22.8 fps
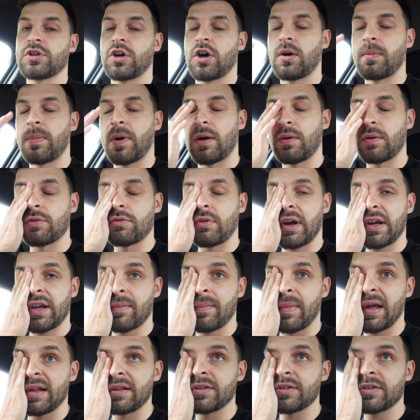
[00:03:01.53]
job, I would
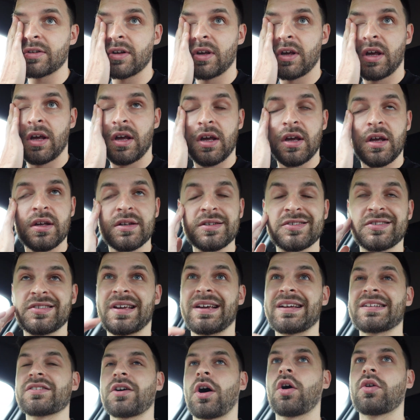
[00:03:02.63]
recommend
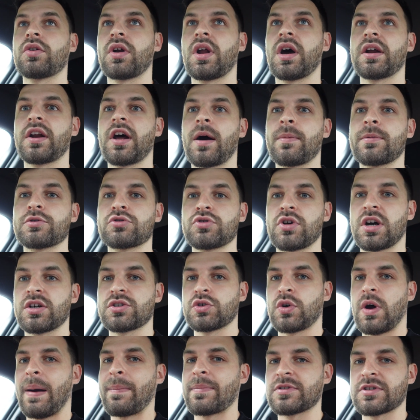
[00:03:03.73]
sticking to online arbitrage
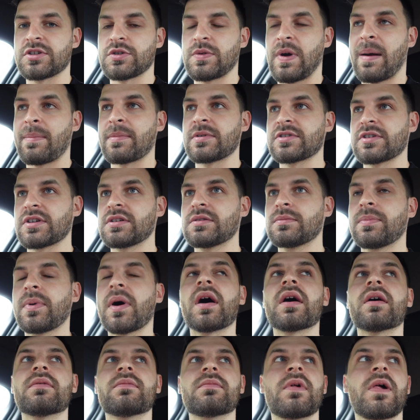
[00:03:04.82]
or Amazon to Amazon,
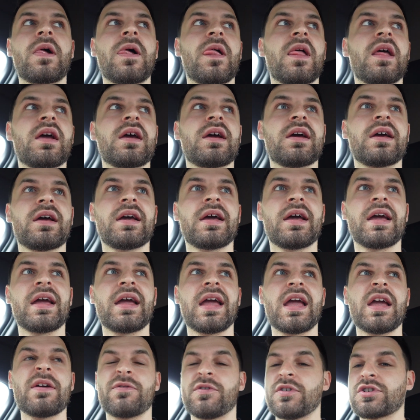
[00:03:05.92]
but
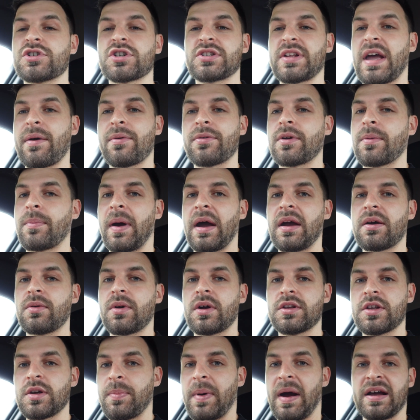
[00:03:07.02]
if you're just out and about
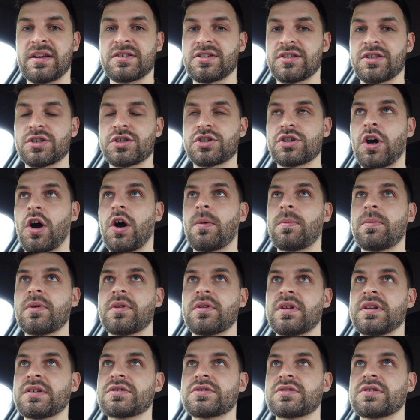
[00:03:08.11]
and you're passing a shop,
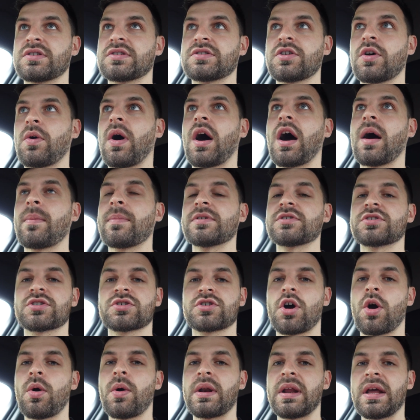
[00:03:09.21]
there's there's no harm in just
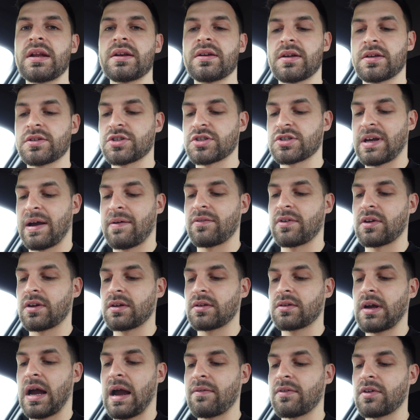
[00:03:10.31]
going in and just having a
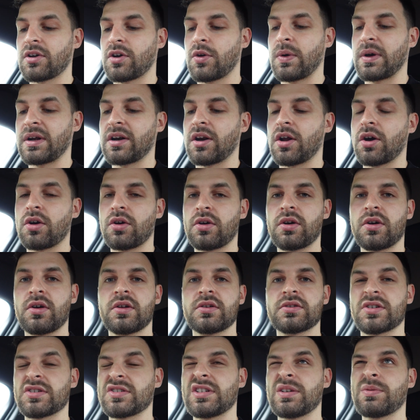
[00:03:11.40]
having a quick look
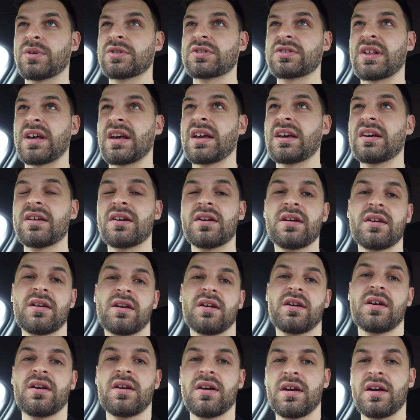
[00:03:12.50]
to see what's there.
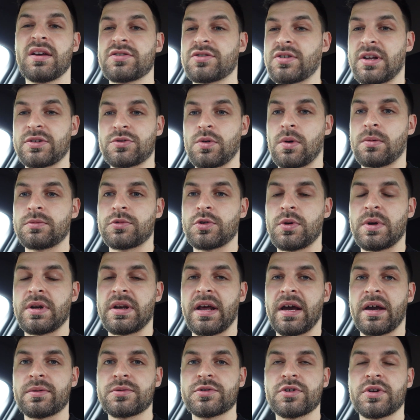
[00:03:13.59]
So that's what I'm doing
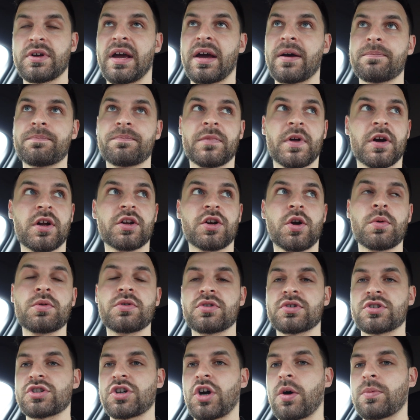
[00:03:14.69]
now. So yeah, I'm gonna go into
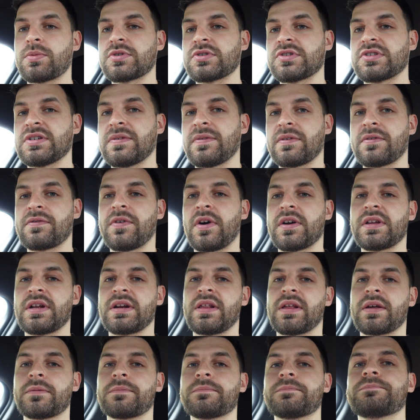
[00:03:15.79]
the shops and see if I can find
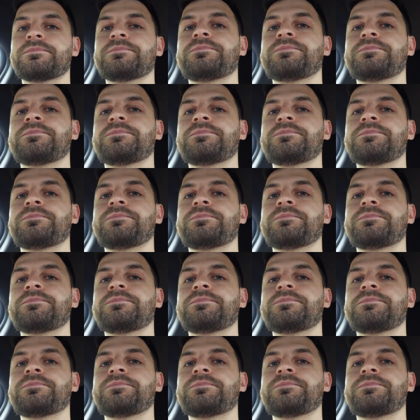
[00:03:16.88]
anything.